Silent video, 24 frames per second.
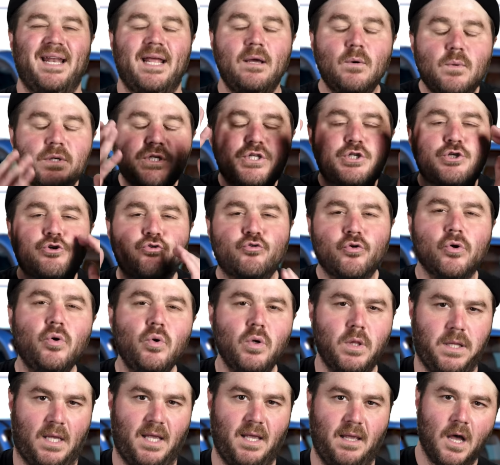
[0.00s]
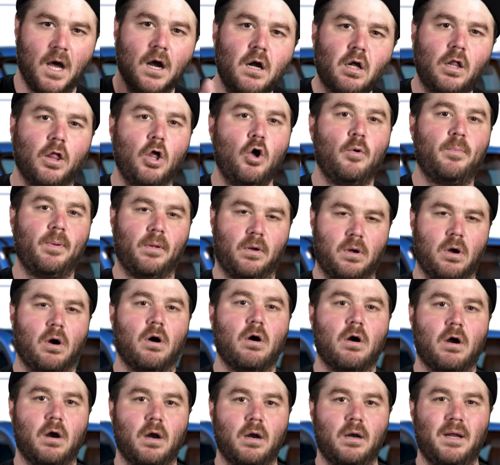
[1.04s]
and it was truly a global
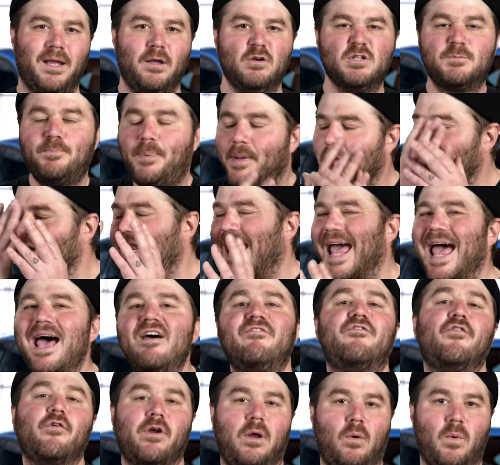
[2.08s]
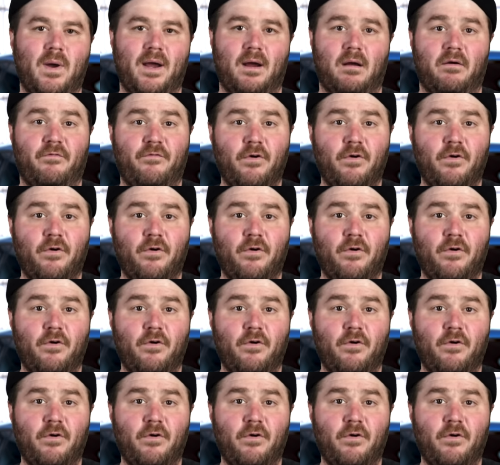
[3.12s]
car. It was built everywhere,